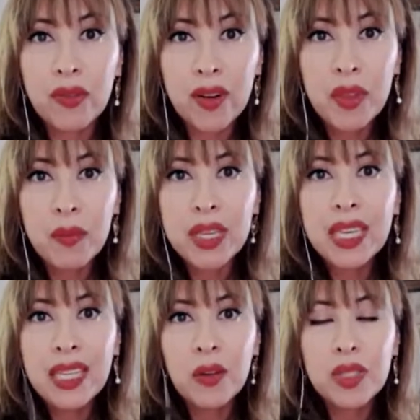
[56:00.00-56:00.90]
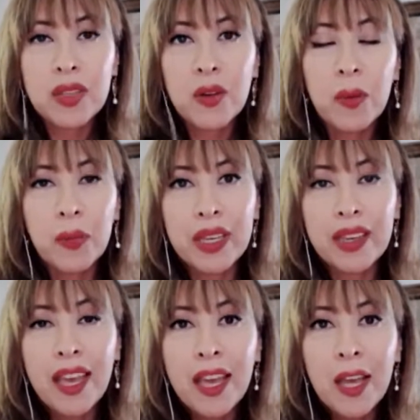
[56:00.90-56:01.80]
from the beginning within OPEC.
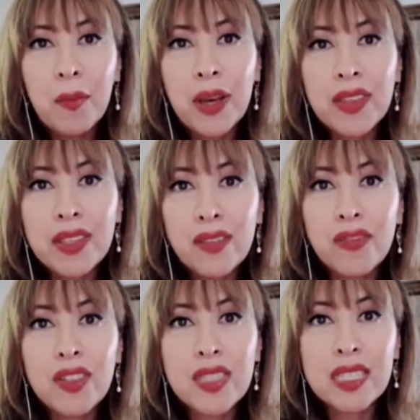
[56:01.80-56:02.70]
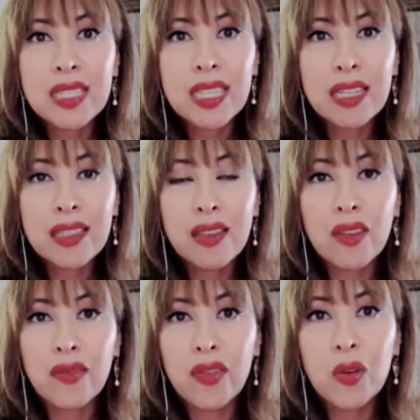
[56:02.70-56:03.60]
But the difference is that in
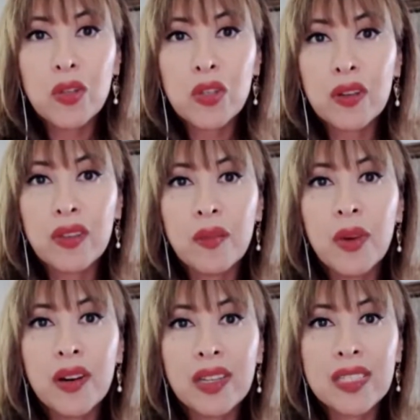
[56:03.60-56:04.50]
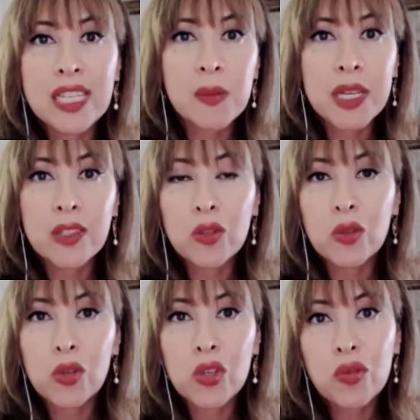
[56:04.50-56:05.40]
the future, the market is expected
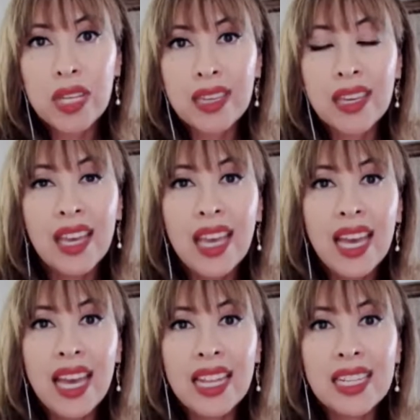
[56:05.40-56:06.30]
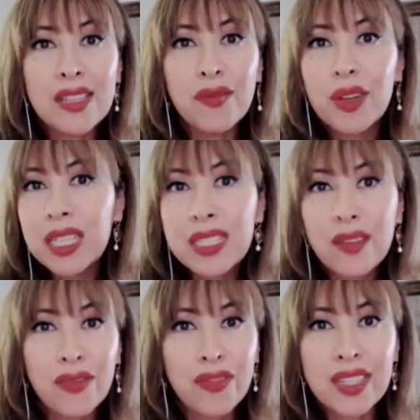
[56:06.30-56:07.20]
to shrink. And it's a very
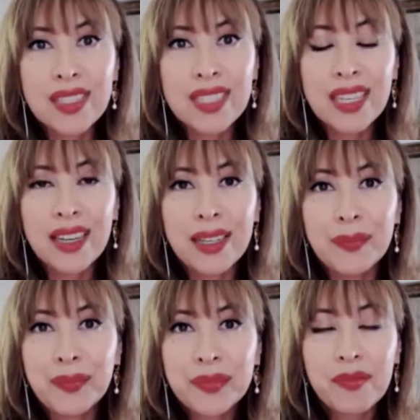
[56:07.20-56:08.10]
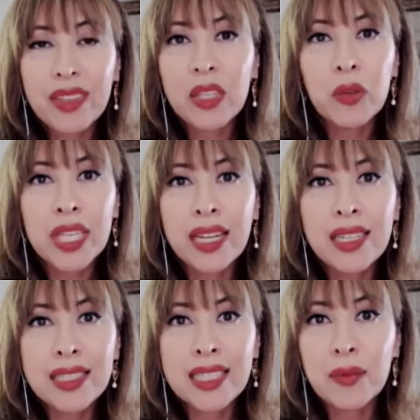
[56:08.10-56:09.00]
different
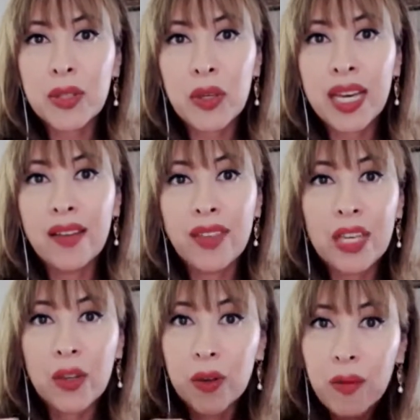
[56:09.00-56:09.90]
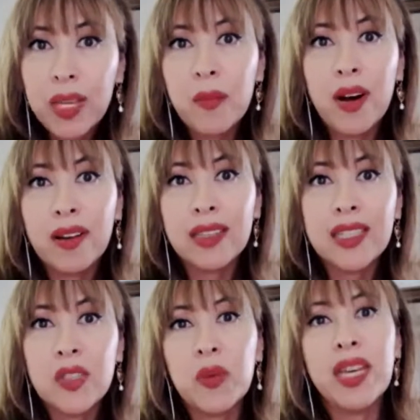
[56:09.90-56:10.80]
reality when you have a growing market
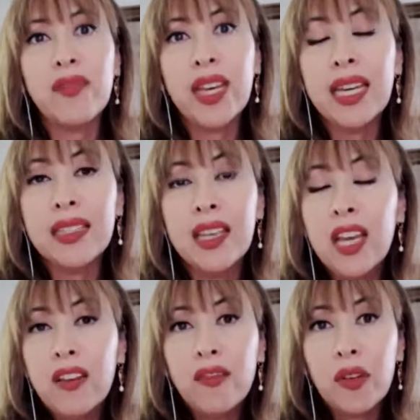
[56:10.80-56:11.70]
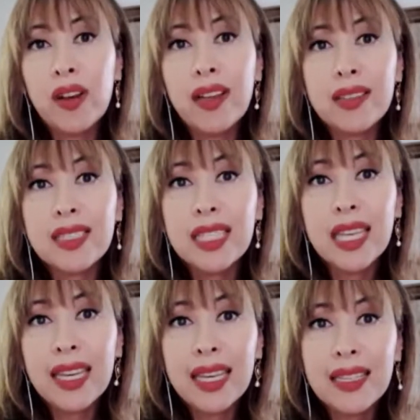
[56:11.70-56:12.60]
as we have had for the last
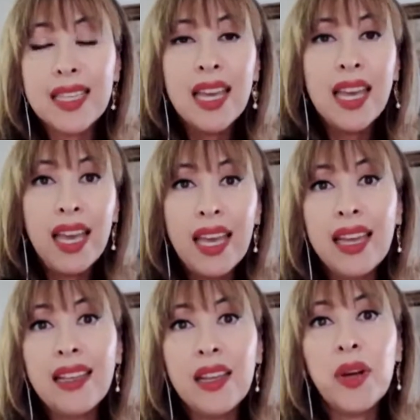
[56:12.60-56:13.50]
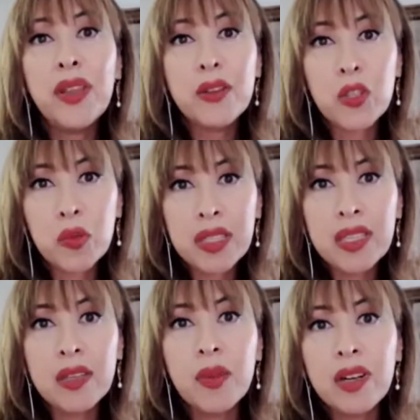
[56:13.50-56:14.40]
decades and a rather
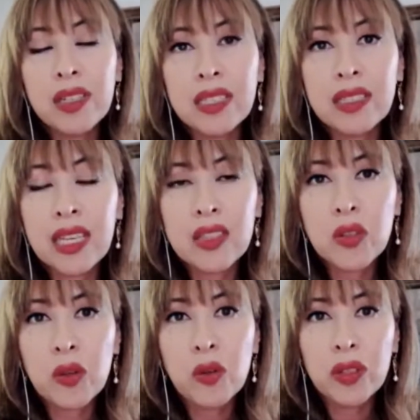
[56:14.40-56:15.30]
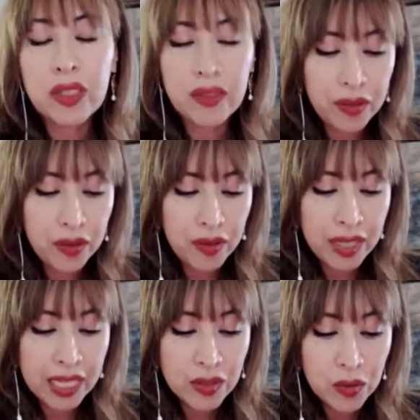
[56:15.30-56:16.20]
shrinking market as you look further
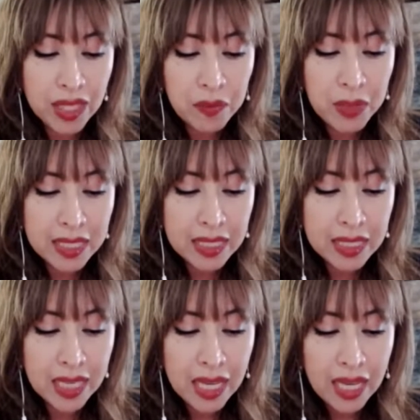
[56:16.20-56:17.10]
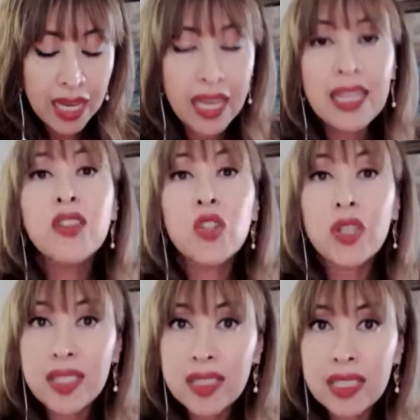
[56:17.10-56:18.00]
ahead. So that makes it an
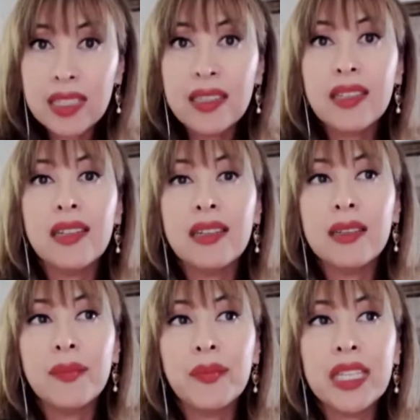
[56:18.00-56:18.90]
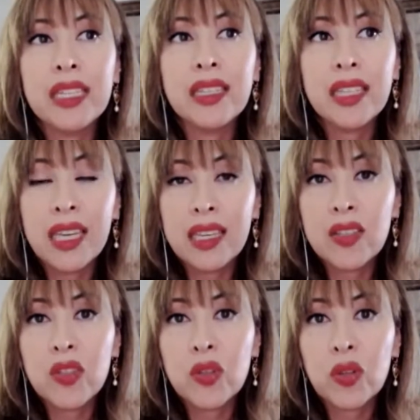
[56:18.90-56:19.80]
interesting
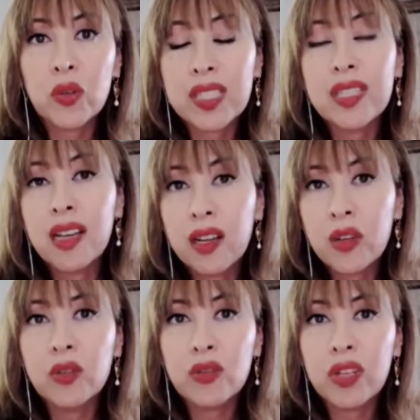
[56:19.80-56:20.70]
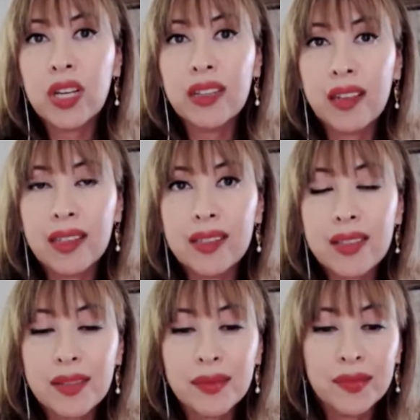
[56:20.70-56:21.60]
case or scenario to
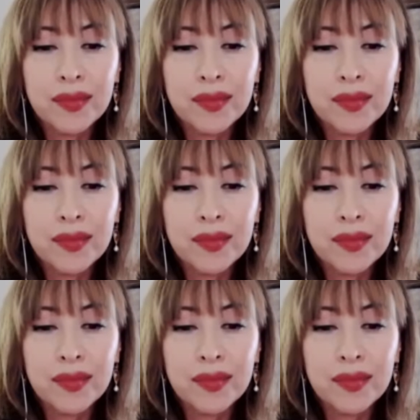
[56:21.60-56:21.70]
analyze.